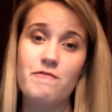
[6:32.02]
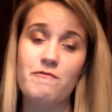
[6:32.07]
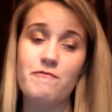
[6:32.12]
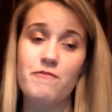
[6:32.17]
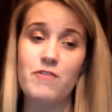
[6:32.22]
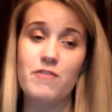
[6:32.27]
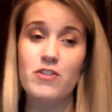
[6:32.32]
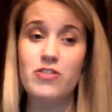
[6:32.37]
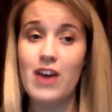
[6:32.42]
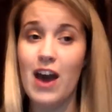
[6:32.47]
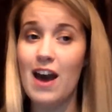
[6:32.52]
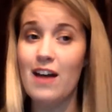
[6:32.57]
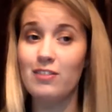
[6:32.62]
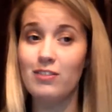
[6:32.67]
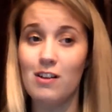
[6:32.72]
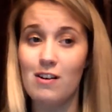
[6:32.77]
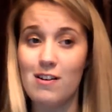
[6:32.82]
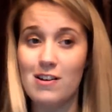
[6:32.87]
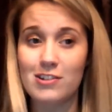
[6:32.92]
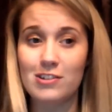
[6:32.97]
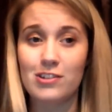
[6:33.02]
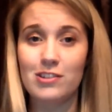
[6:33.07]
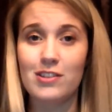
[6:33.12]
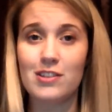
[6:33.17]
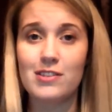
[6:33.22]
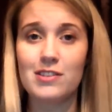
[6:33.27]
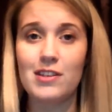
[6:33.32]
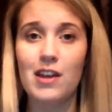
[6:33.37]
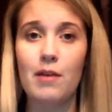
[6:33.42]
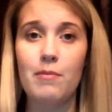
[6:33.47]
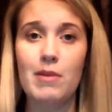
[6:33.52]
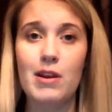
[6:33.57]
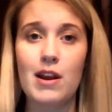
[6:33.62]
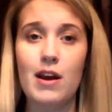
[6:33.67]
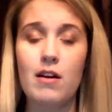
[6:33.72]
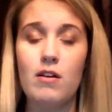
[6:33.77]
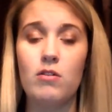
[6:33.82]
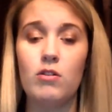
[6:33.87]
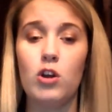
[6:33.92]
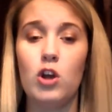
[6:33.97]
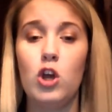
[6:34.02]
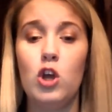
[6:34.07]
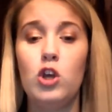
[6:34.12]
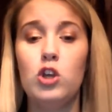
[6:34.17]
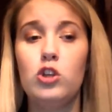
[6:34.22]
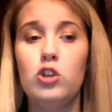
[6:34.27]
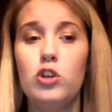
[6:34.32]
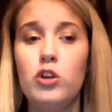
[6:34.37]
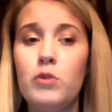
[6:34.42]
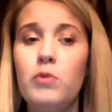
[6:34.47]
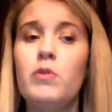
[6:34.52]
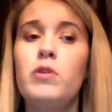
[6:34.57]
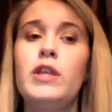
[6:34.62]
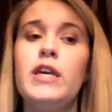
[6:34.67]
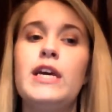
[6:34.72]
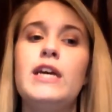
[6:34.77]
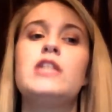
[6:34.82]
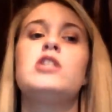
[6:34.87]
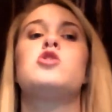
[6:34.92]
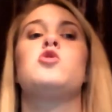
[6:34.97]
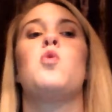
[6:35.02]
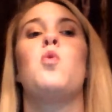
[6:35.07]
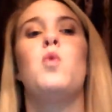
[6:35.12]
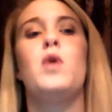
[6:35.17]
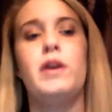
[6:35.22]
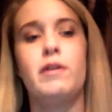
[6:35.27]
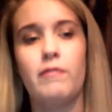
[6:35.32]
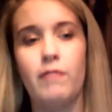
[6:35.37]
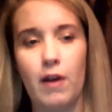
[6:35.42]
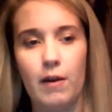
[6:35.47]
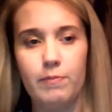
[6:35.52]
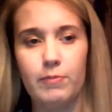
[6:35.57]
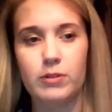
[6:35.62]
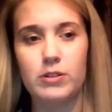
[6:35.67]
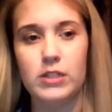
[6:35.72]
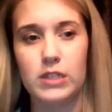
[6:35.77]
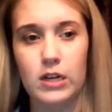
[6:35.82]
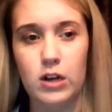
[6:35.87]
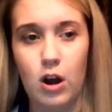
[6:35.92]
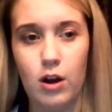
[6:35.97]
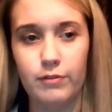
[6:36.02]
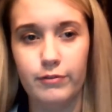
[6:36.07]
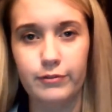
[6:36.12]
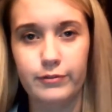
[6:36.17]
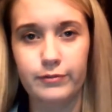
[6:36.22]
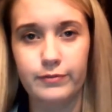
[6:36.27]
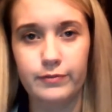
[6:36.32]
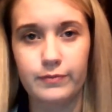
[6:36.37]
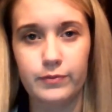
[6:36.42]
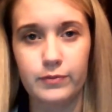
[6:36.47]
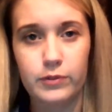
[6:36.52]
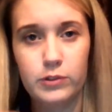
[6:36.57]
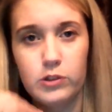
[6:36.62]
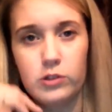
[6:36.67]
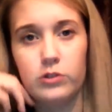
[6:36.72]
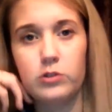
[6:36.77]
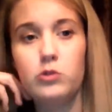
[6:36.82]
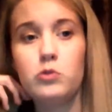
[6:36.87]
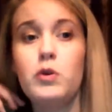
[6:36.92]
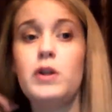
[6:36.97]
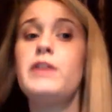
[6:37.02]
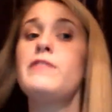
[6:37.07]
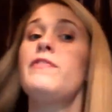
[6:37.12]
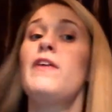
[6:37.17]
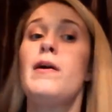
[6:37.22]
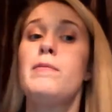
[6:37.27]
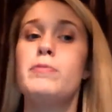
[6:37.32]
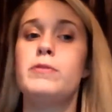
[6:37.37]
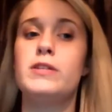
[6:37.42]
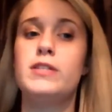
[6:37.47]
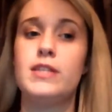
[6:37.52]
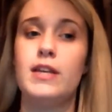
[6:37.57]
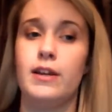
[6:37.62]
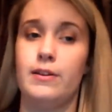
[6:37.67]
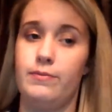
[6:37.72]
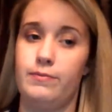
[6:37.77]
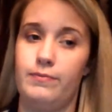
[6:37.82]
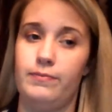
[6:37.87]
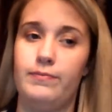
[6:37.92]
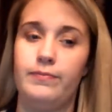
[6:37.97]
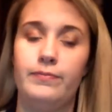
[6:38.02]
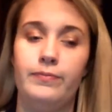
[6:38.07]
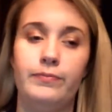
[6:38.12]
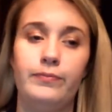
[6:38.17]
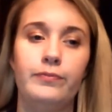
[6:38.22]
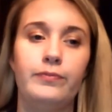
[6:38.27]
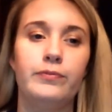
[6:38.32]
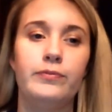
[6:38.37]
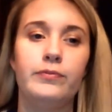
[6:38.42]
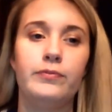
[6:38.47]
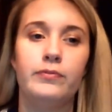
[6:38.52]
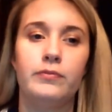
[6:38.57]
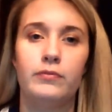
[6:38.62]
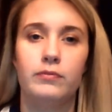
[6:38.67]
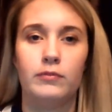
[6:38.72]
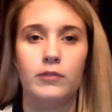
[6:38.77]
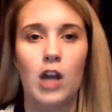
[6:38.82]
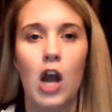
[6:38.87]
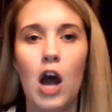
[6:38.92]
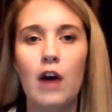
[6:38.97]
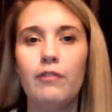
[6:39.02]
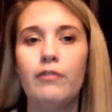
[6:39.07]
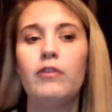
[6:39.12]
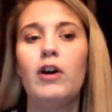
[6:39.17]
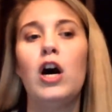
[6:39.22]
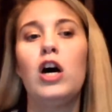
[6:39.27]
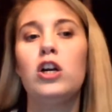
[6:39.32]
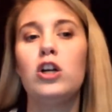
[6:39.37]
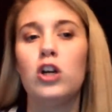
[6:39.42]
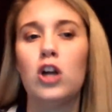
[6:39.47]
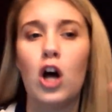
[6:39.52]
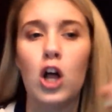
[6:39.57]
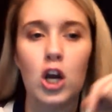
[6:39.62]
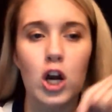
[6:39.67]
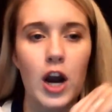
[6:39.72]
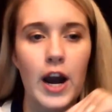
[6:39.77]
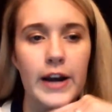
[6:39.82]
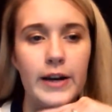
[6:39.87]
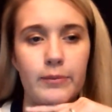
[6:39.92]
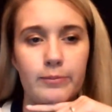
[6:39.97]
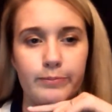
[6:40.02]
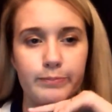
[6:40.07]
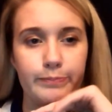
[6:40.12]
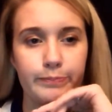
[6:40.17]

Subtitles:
for that launch that's coming out, you only get 25% off. 25% off of a $100 item.